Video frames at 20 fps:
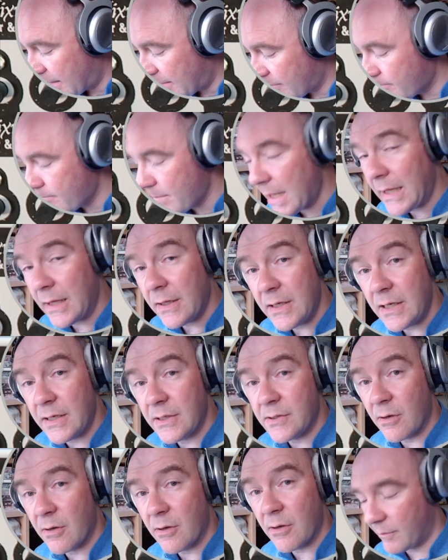melody is
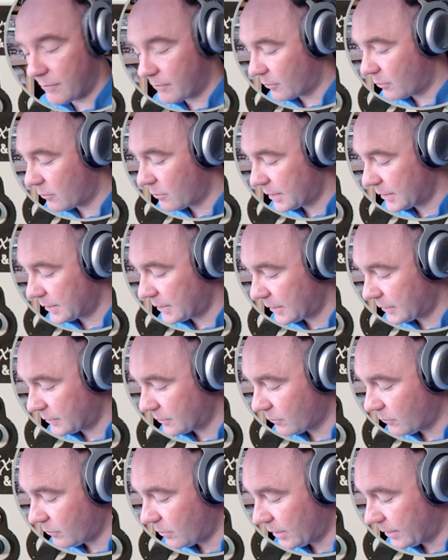coming from quantiser
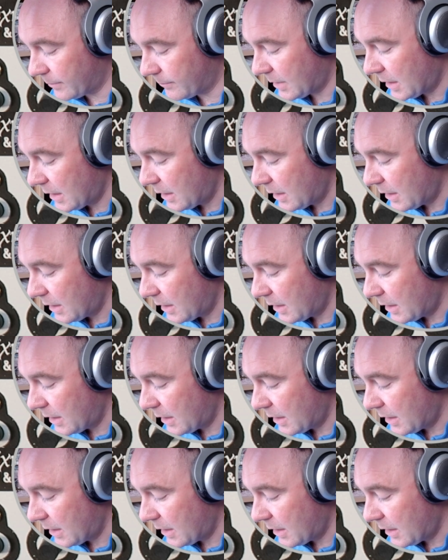1.